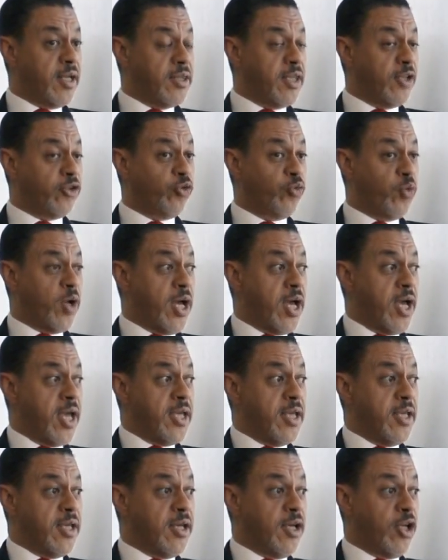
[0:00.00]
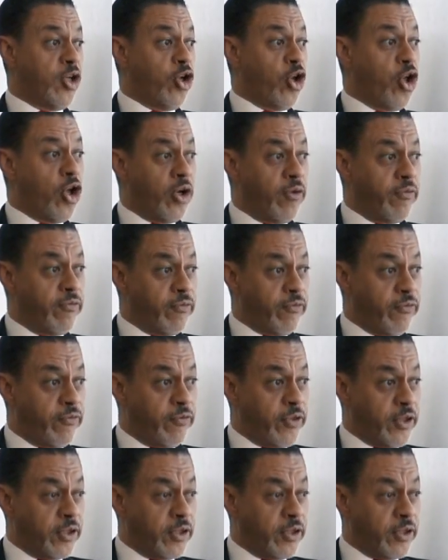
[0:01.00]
And that's why a lot of